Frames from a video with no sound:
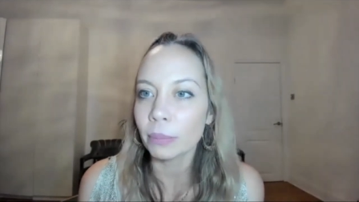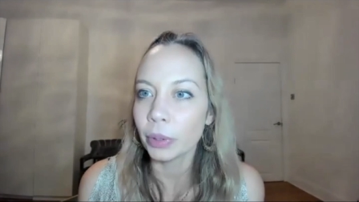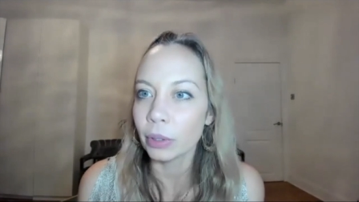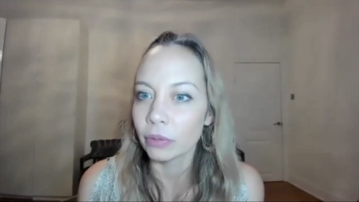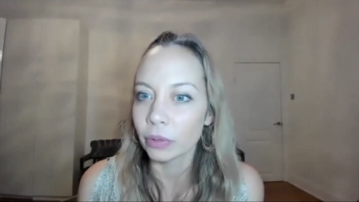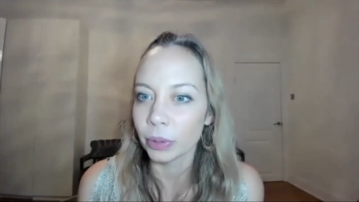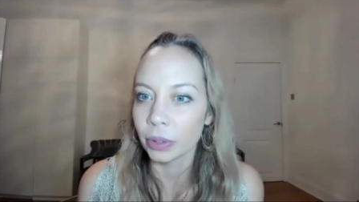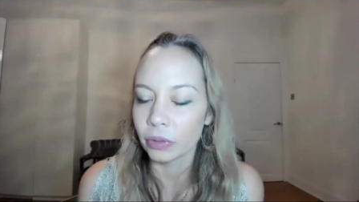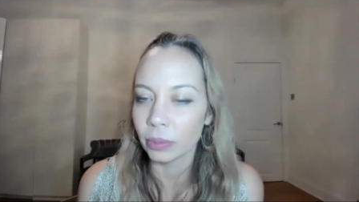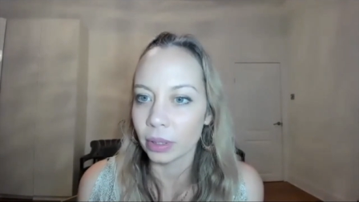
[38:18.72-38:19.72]
Beautiful,
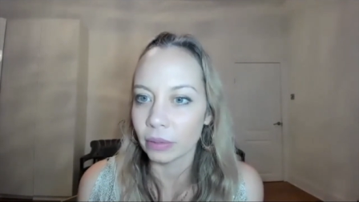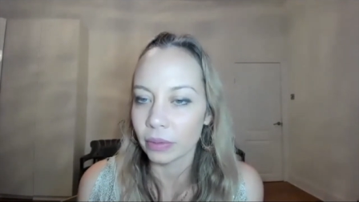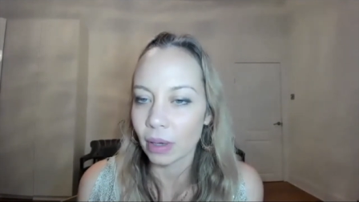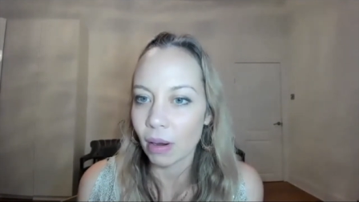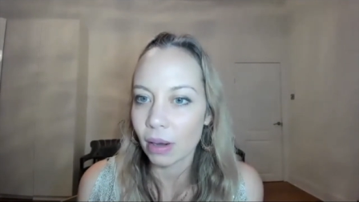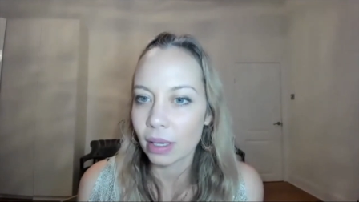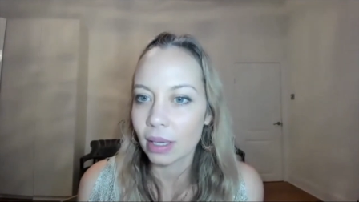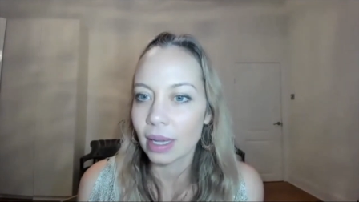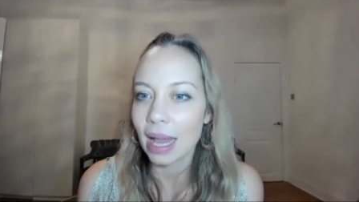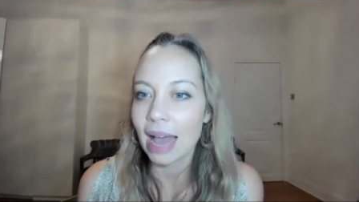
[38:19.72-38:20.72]
beautiful, beautiful.
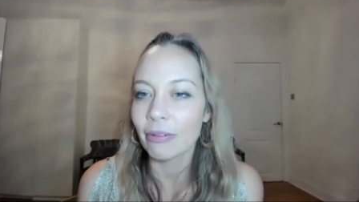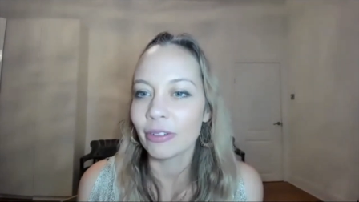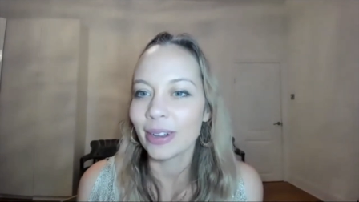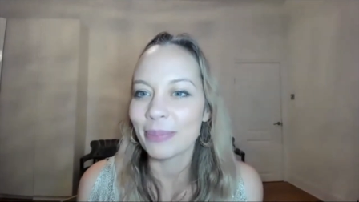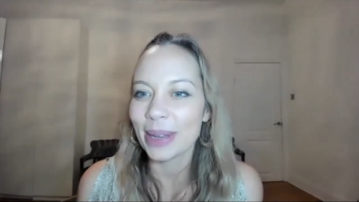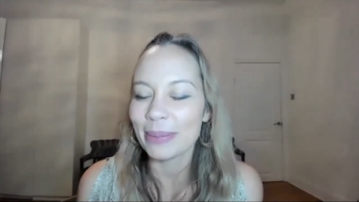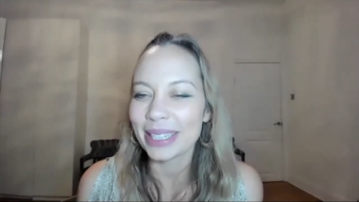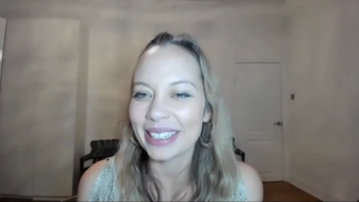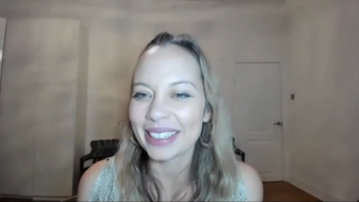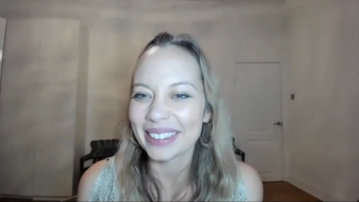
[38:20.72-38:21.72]
Have a fun baby
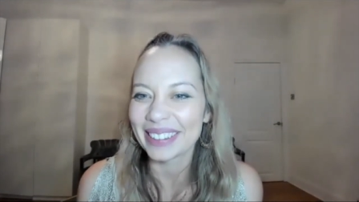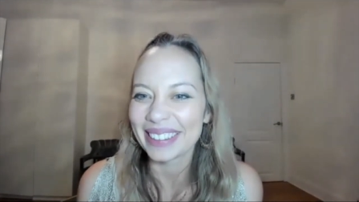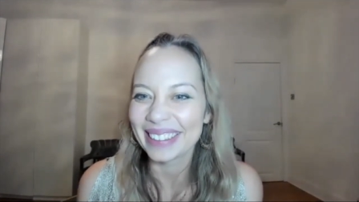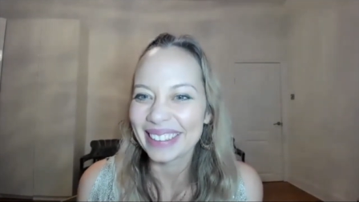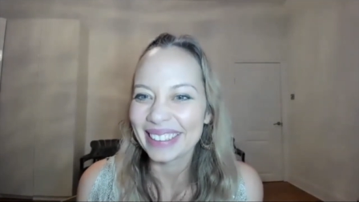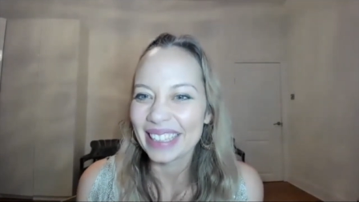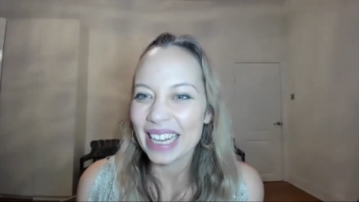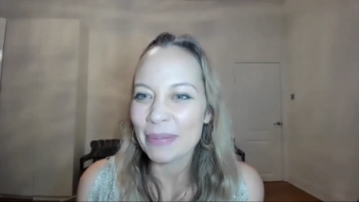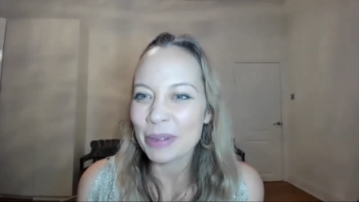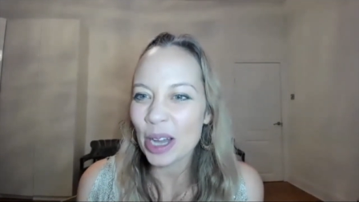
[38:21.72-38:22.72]
girl.
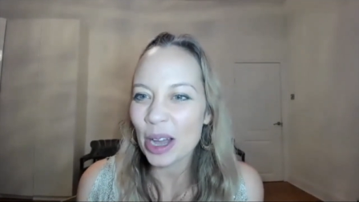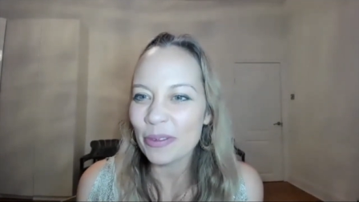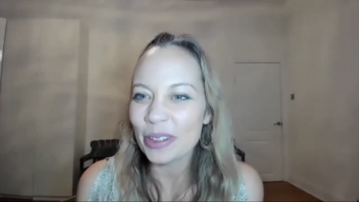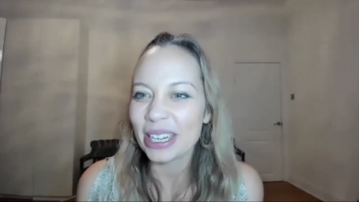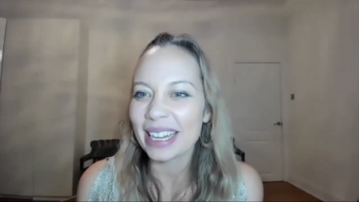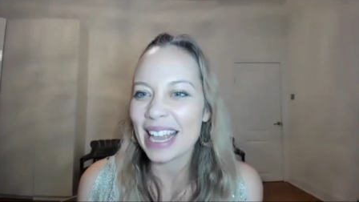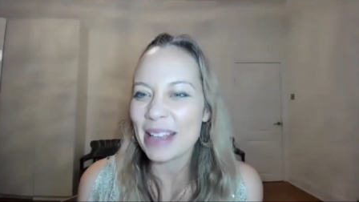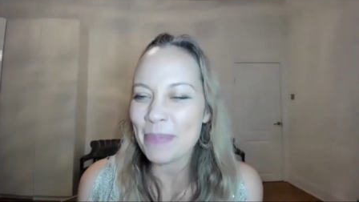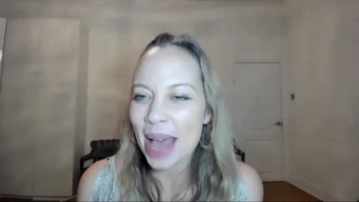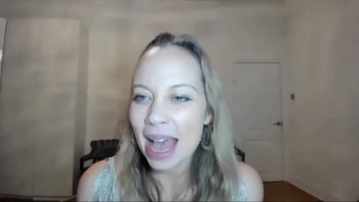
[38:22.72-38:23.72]
I'm confident,
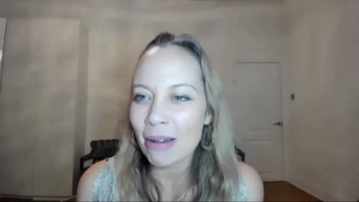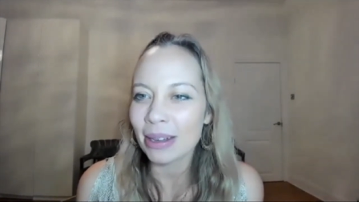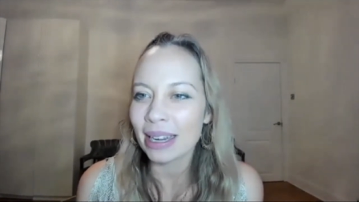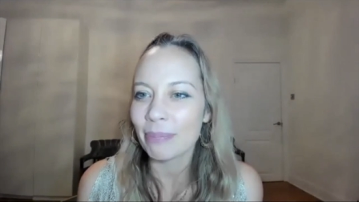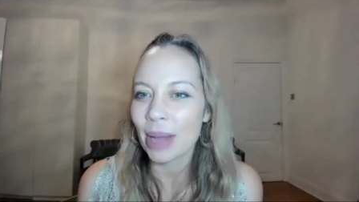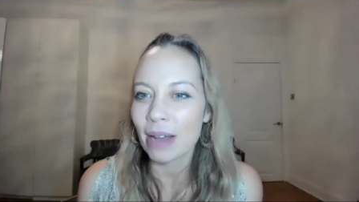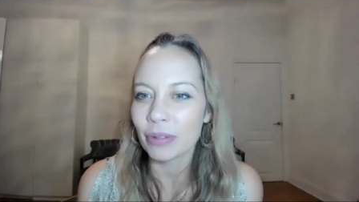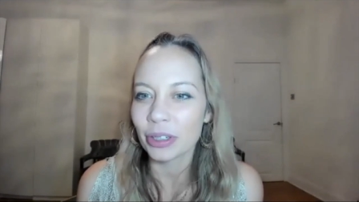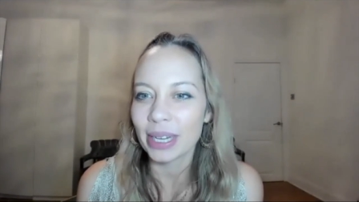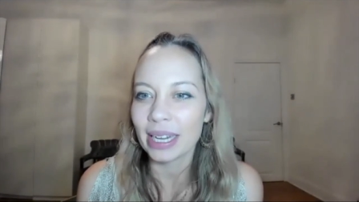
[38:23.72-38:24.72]
empowered, and
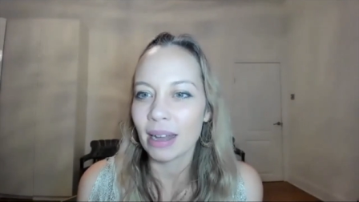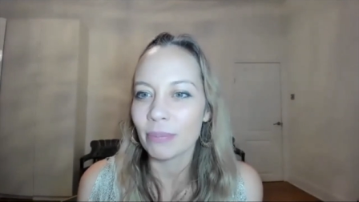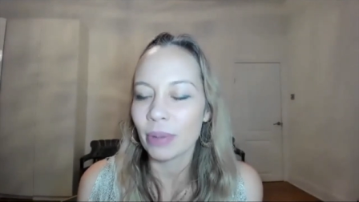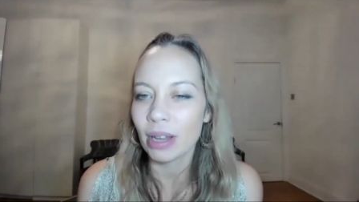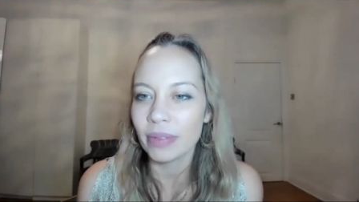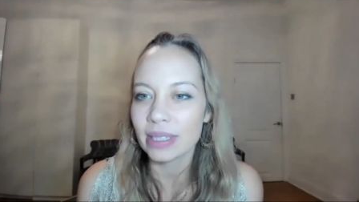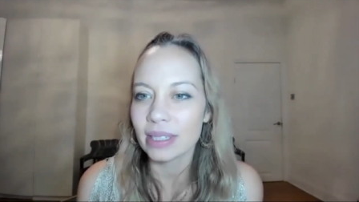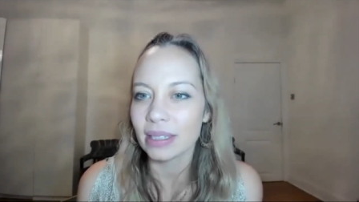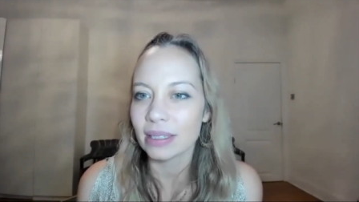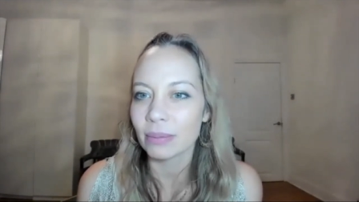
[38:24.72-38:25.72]
powerful creator. I'm perfect
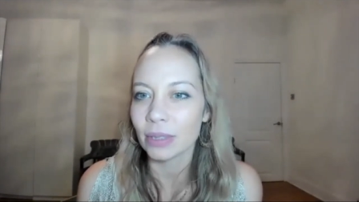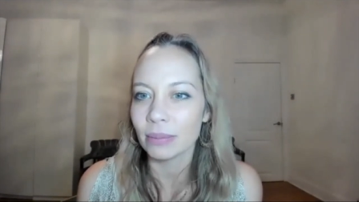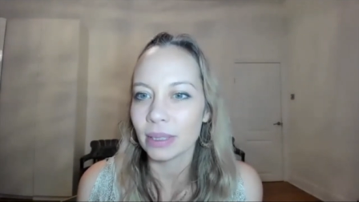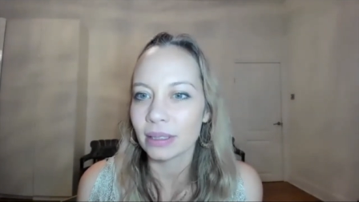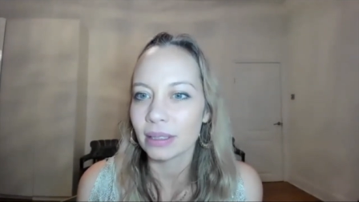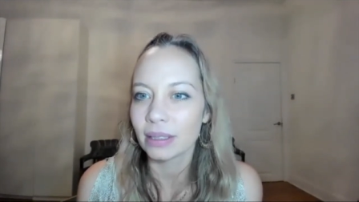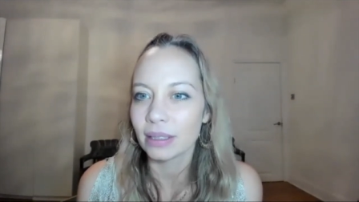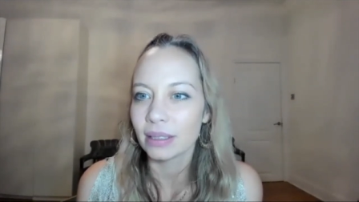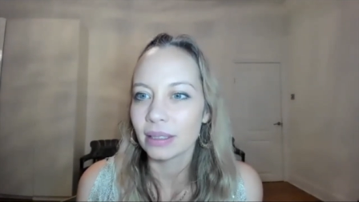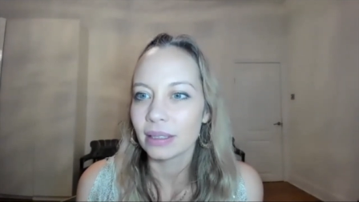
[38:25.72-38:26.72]
in this moment.
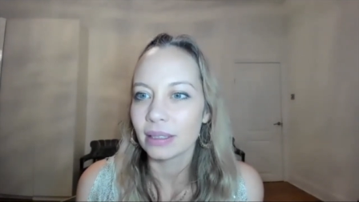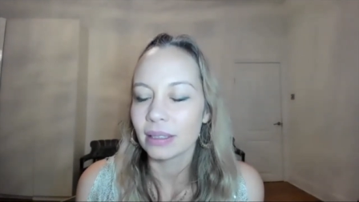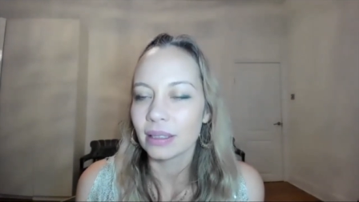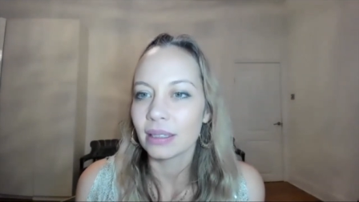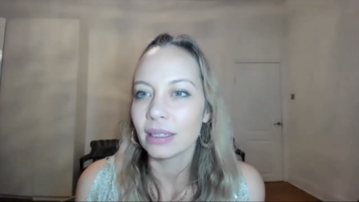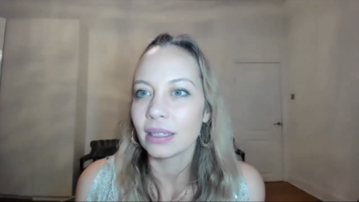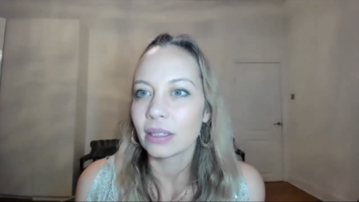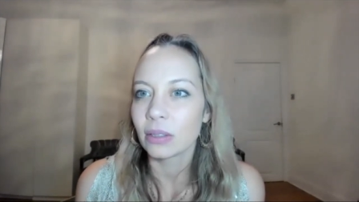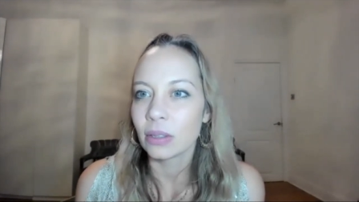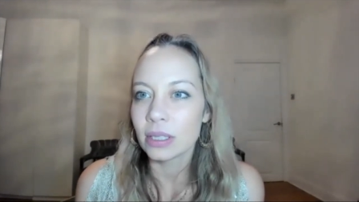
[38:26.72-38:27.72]

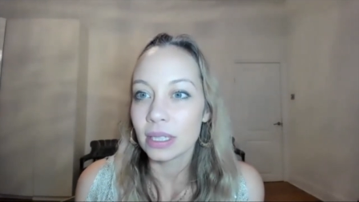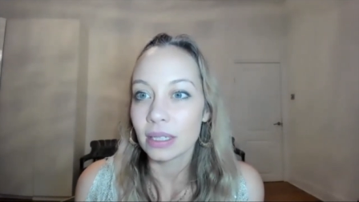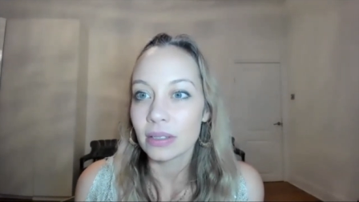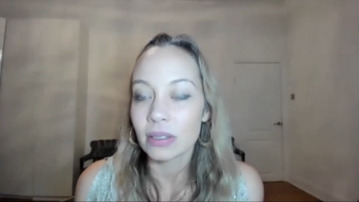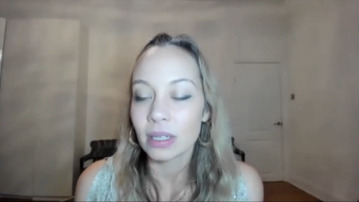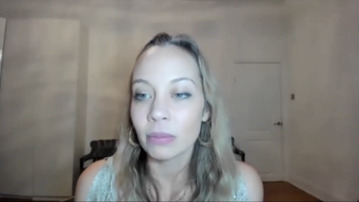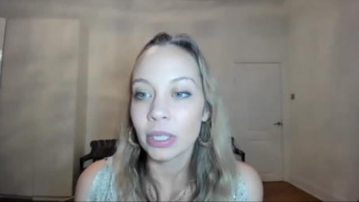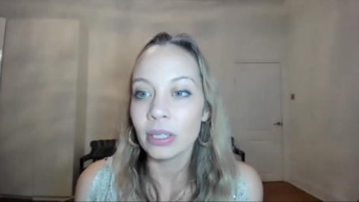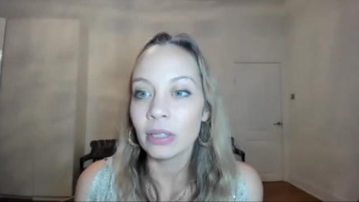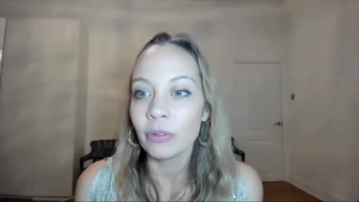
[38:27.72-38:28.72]
Gorgeous. So I
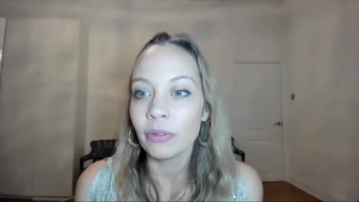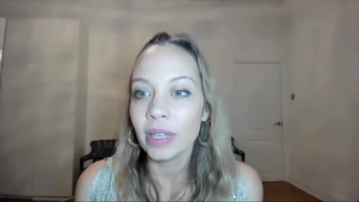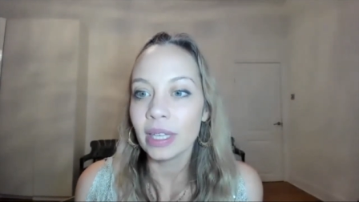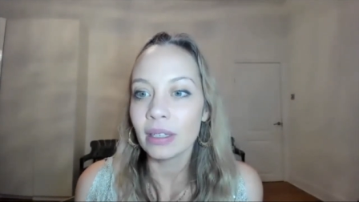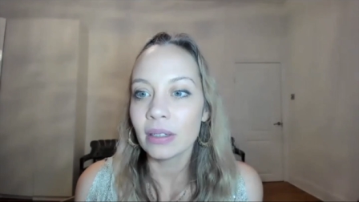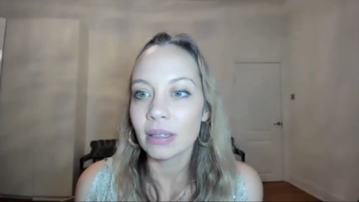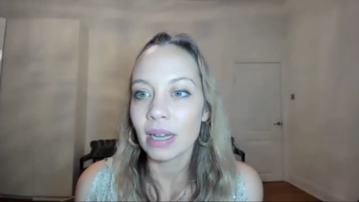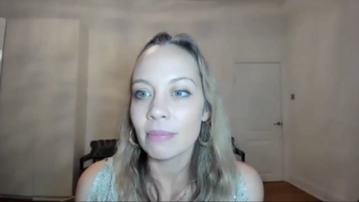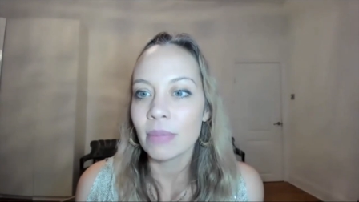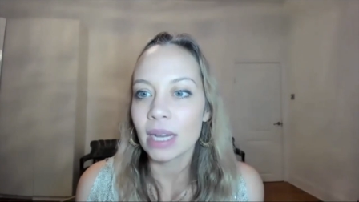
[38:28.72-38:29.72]
want you to feel
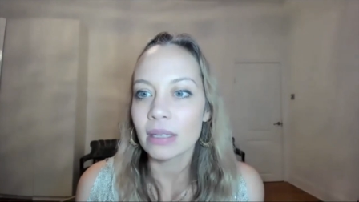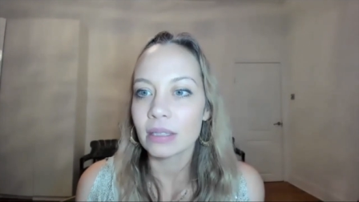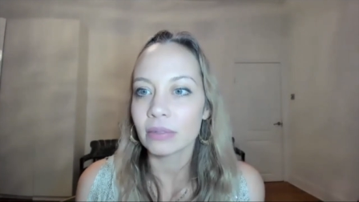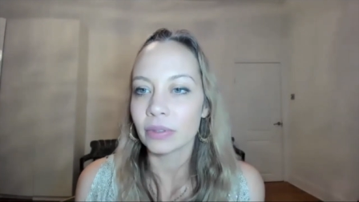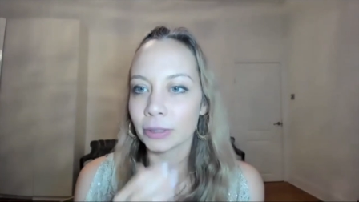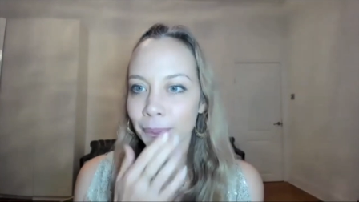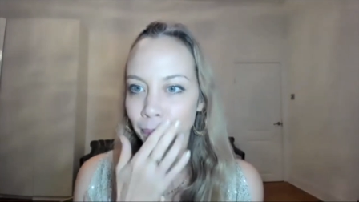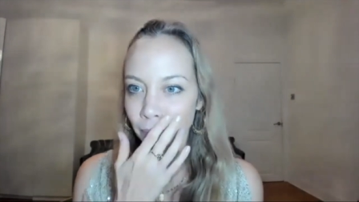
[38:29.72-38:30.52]
I'm masterful.